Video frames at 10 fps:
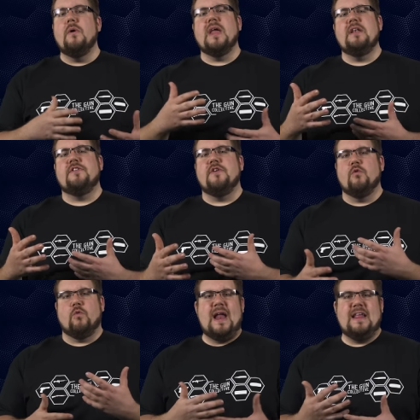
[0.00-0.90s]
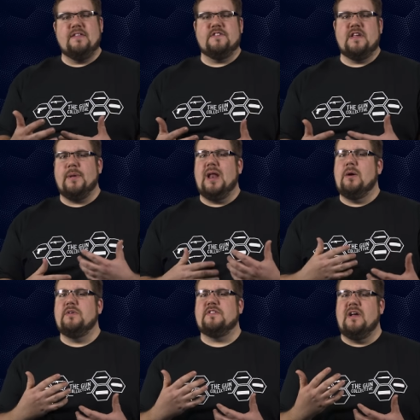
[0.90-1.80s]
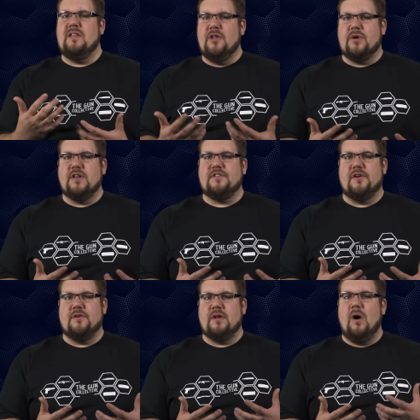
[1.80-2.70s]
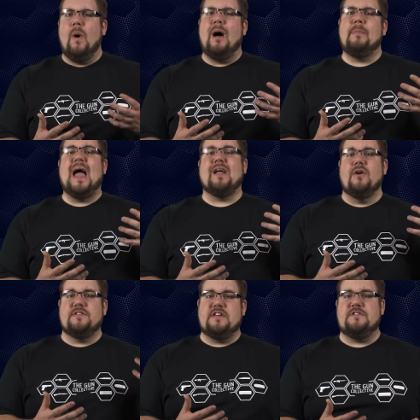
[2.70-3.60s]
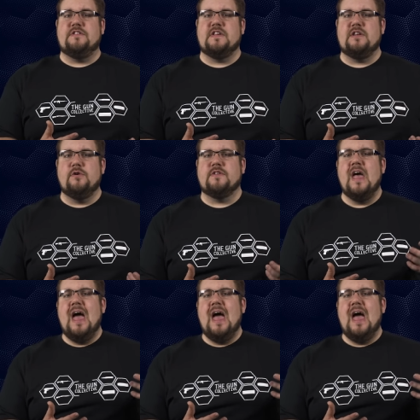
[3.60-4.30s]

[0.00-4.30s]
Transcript: Going into writing this segment, I was a little concerned. A while back on TGC News,